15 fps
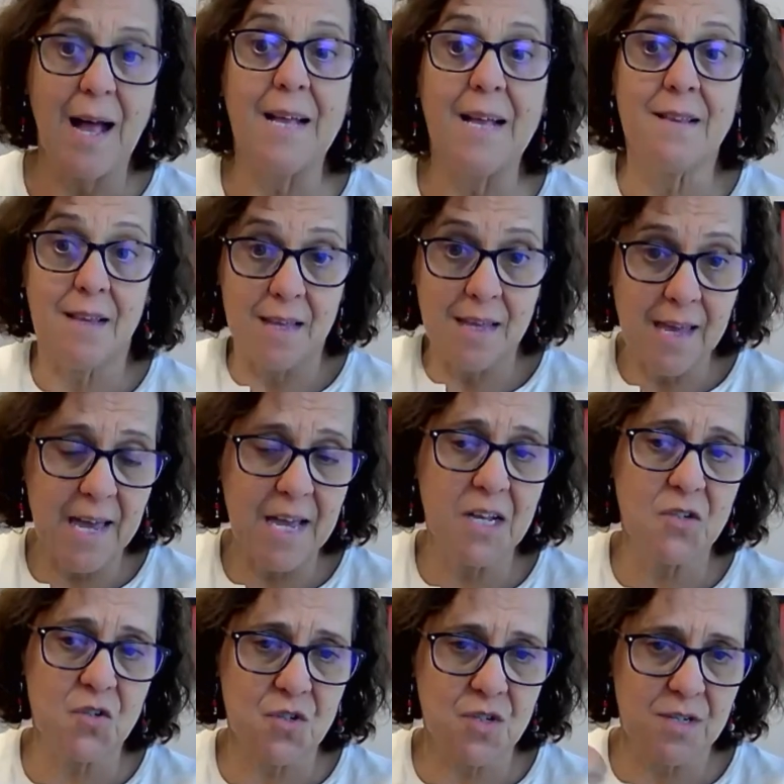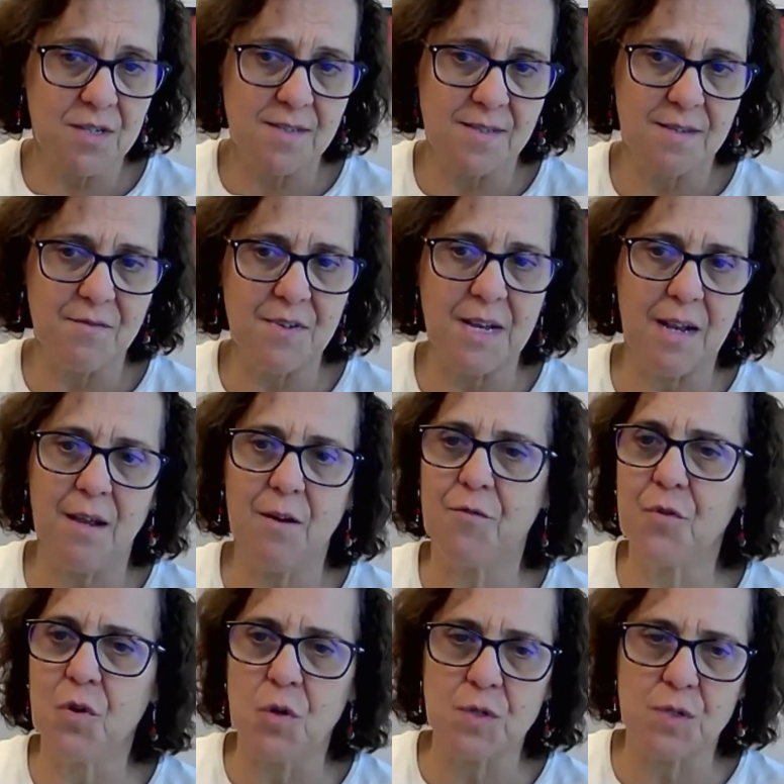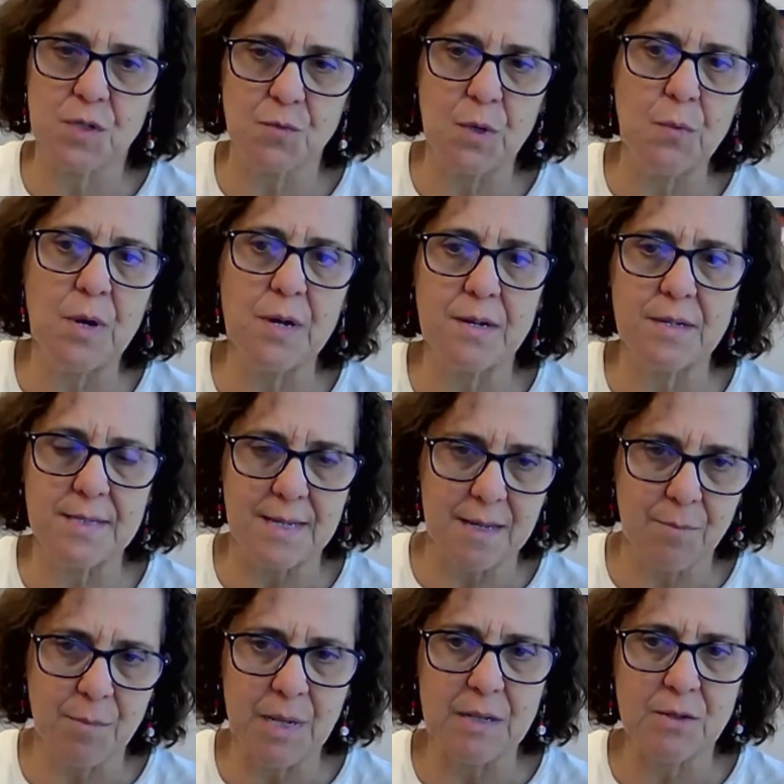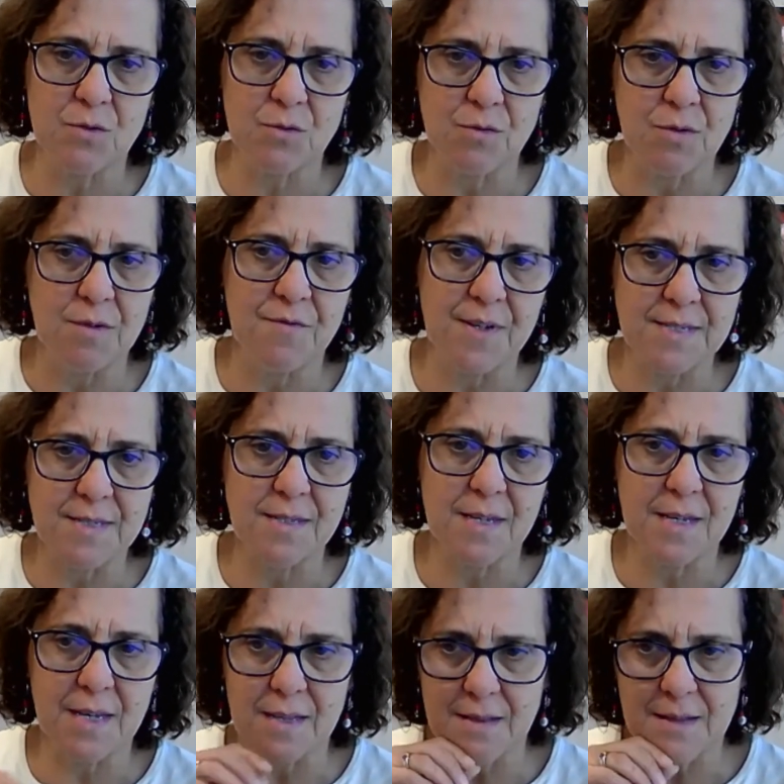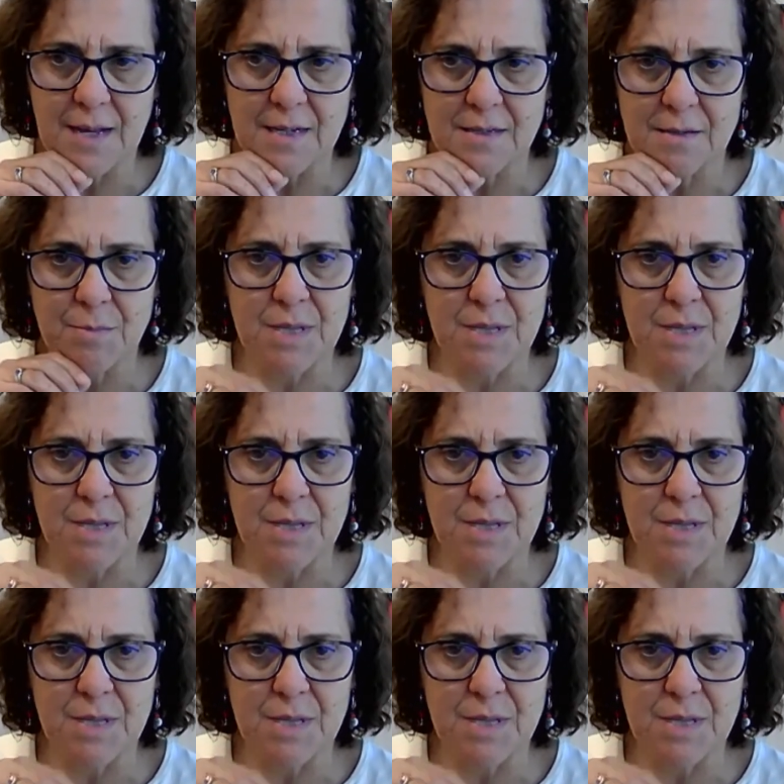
and engage civically. Of course, we weren't able to investigate that,